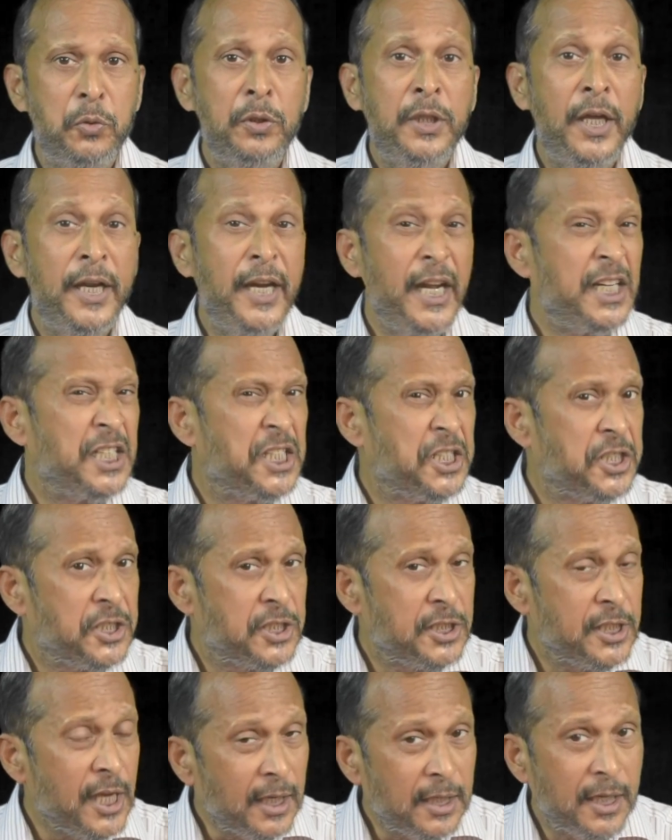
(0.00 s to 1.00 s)
with an
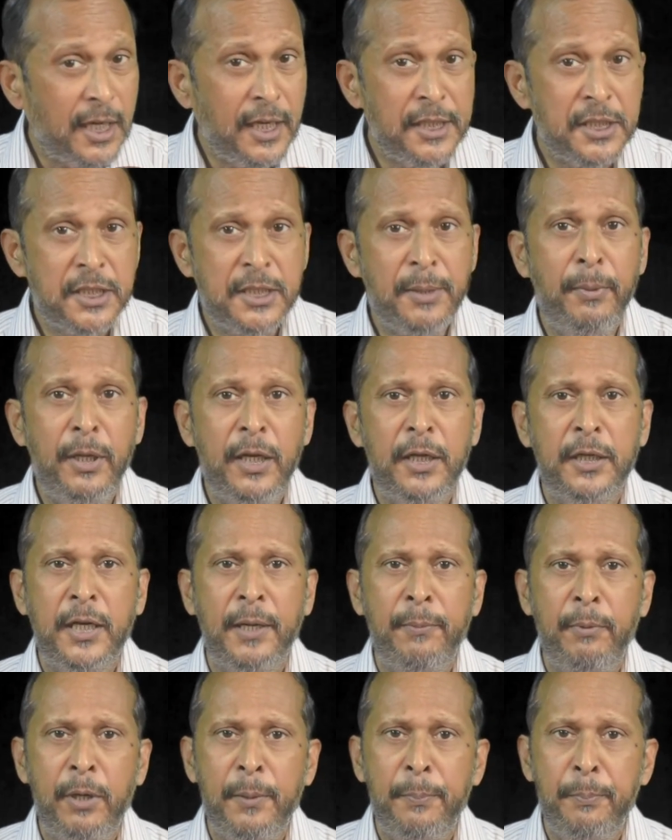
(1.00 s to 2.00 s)
exactly similar
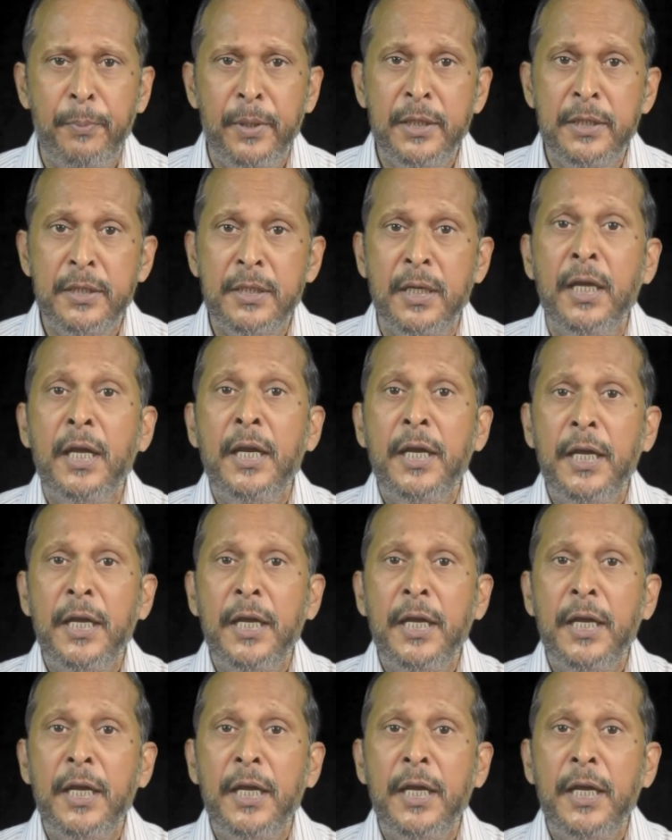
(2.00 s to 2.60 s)
development